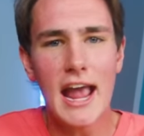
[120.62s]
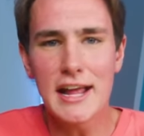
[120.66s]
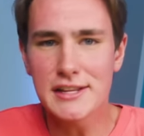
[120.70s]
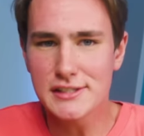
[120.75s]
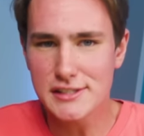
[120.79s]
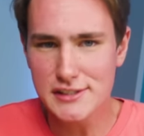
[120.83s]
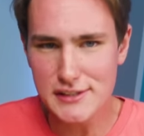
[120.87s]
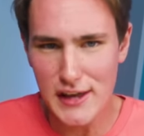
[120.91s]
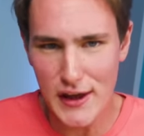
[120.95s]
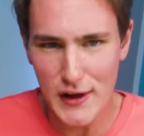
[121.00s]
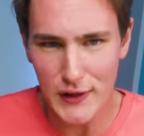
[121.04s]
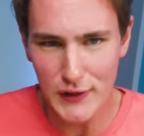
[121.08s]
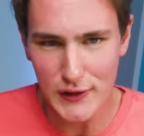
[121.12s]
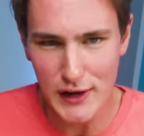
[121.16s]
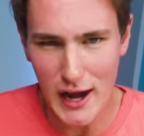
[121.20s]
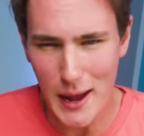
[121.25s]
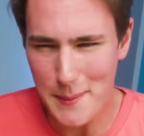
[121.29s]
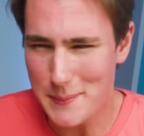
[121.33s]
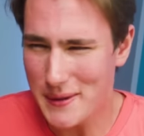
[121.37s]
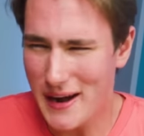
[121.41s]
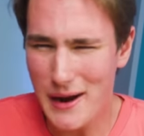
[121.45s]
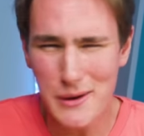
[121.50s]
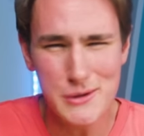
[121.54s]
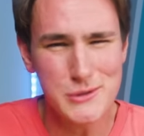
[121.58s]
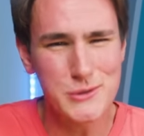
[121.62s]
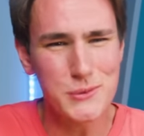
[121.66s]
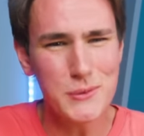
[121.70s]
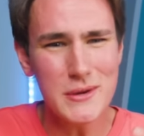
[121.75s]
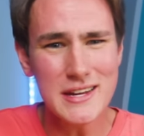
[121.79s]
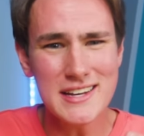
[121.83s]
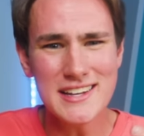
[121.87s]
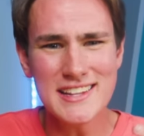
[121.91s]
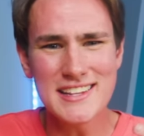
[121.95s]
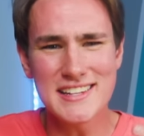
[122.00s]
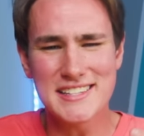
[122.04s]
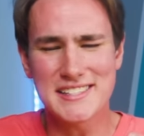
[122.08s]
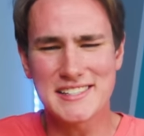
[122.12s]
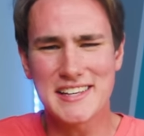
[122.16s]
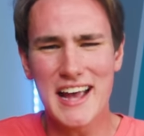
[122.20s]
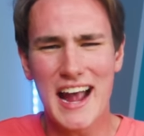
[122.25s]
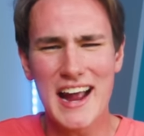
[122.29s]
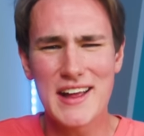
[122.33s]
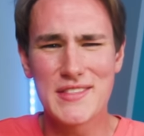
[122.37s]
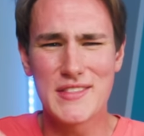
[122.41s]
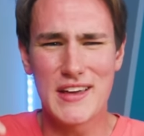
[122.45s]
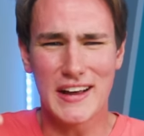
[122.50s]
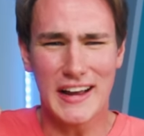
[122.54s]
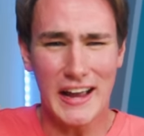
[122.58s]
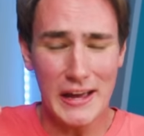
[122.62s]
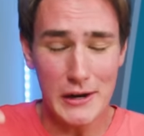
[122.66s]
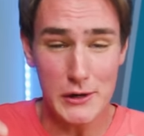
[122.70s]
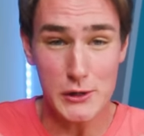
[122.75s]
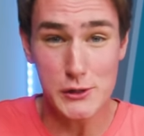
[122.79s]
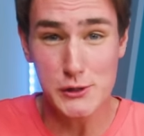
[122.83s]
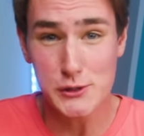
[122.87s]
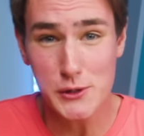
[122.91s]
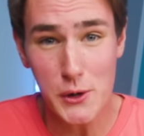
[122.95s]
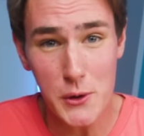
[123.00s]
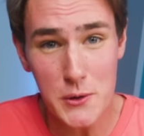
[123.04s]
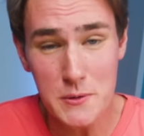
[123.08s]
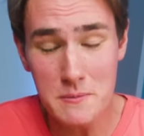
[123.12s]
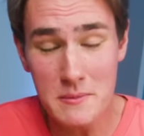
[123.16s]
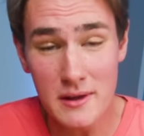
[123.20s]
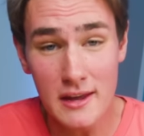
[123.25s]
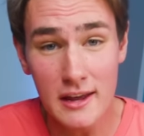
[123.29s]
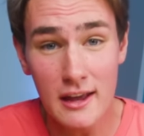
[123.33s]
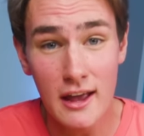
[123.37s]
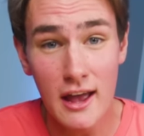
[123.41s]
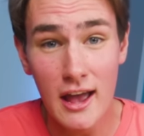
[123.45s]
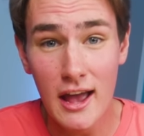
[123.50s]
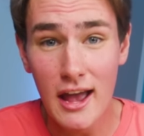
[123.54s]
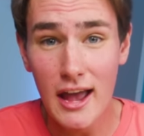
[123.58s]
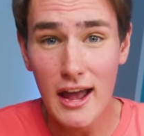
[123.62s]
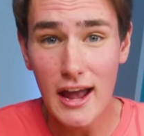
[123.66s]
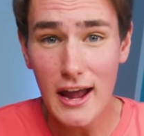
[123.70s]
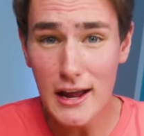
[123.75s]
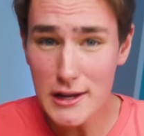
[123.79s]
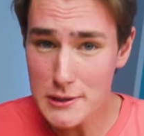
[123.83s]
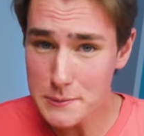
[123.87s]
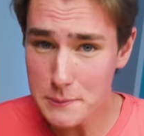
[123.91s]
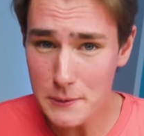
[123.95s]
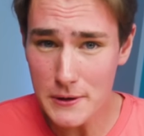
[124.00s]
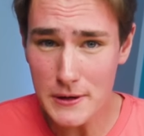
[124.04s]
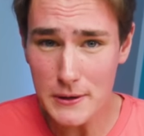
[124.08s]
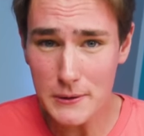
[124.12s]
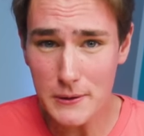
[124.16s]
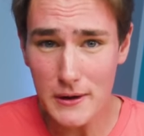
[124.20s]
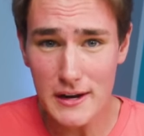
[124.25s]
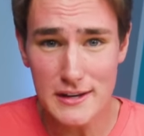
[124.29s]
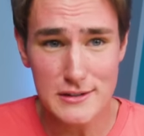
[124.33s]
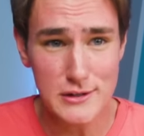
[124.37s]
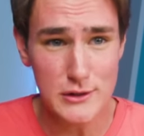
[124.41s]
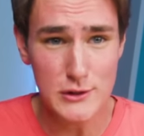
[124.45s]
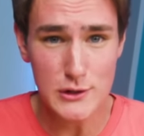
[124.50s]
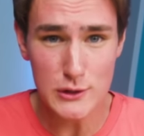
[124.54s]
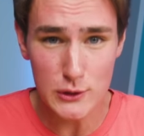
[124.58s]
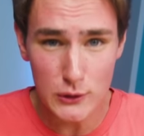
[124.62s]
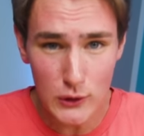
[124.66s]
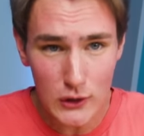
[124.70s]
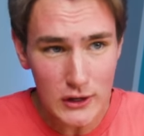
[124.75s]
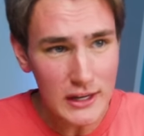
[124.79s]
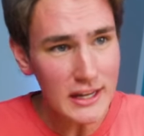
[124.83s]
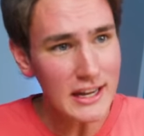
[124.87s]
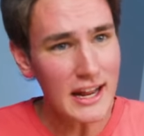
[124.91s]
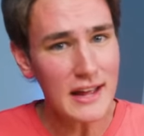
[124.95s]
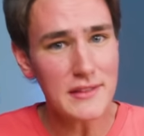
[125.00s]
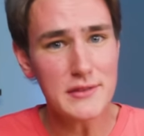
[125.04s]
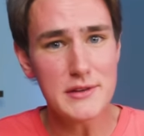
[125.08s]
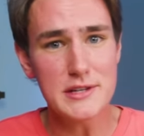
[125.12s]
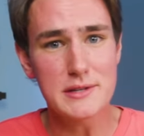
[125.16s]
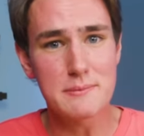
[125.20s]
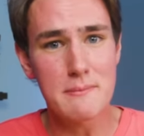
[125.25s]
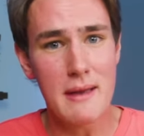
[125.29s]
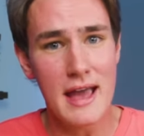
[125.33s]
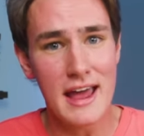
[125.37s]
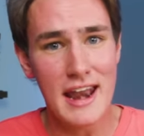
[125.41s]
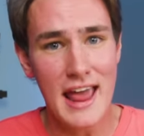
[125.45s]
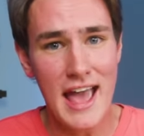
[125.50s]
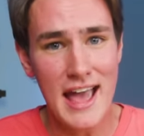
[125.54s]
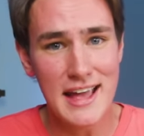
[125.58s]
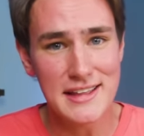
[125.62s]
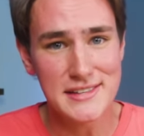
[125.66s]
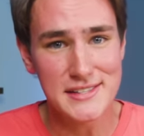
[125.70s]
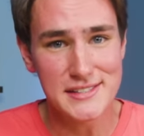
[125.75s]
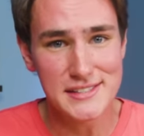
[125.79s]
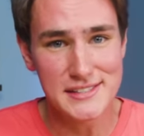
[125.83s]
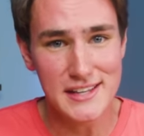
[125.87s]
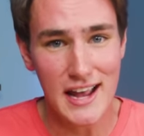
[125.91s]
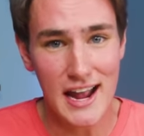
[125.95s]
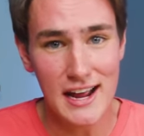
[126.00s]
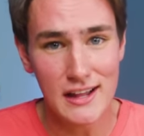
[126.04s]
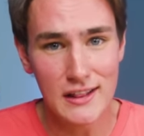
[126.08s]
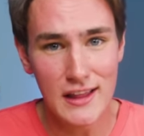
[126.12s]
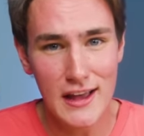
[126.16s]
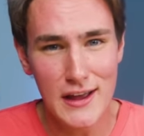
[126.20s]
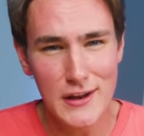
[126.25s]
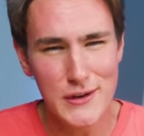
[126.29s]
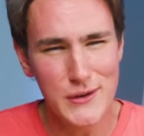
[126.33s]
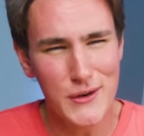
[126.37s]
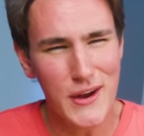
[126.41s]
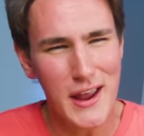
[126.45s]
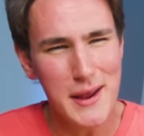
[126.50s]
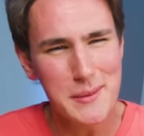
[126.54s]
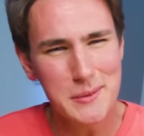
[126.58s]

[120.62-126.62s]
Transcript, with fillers: and scale it up. And I was reading this guide that kind of showed me. It's pretty crazy. Just looking at this Manhattan skyline, you're